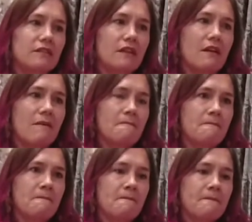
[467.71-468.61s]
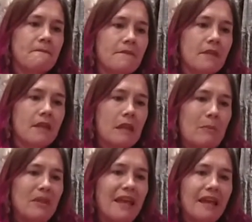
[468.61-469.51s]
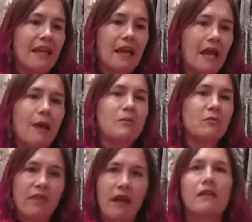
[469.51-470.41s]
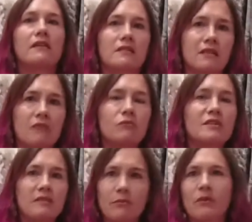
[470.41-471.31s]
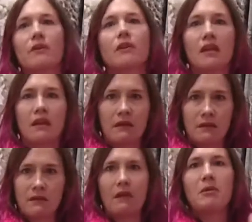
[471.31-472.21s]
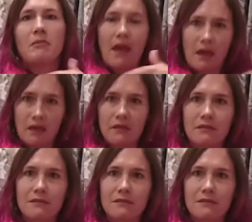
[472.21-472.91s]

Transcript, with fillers: Um, but that can't happen without us then reciprocally coming back and